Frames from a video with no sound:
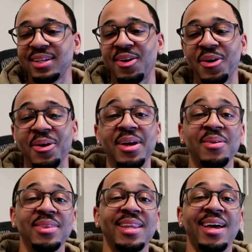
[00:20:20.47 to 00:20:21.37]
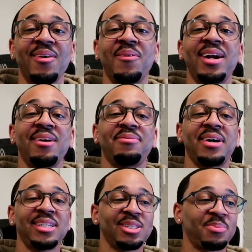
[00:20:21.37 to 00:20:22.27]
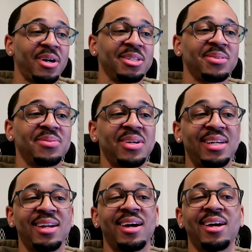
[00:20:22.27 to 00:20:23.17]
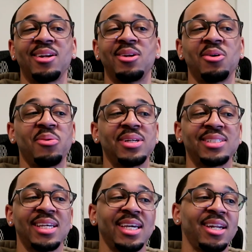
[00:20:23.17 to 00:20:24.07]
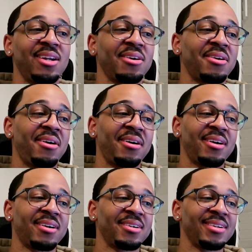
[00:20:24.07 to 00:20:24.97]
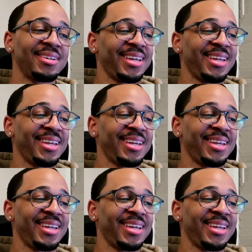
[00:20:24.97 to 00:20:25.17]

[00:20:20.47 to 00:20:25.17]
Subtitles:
or one of the funniest parts was when dude was singing in the car.